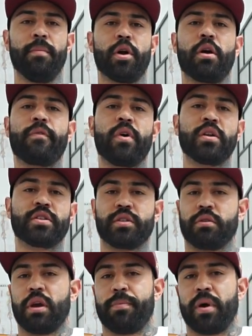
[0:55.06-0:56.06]
But overall, it's
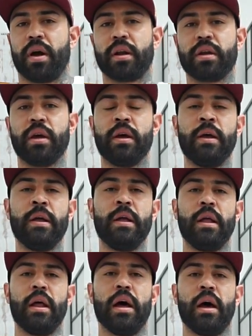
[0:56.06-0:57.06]
just a great product.
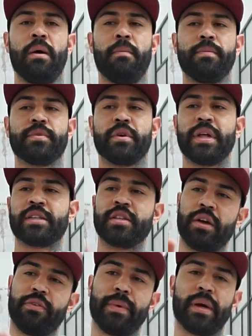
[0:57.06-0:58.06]
Um, so that's
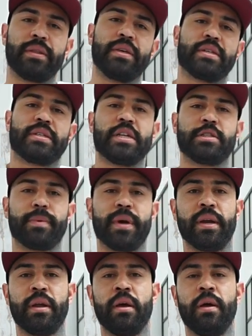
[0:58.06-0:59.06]
enough about the Extends
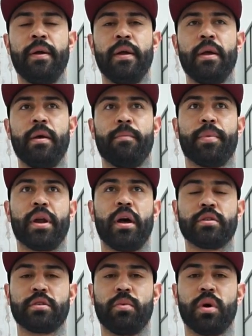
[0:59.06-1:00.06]
brand. But I
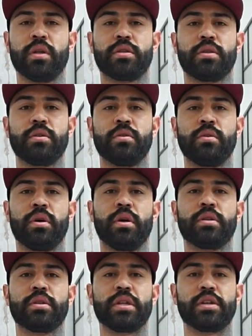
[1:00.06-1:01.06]
also wanted to
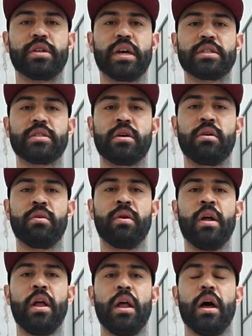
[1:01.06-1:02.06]
just let you guys know,
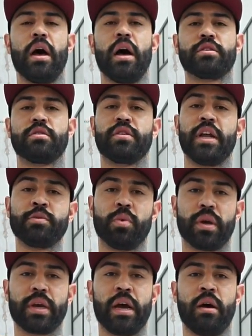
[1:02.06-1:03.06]
uh, so today's
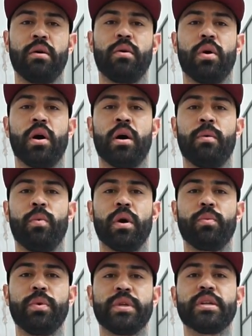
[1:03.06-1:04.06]
workout, um, what we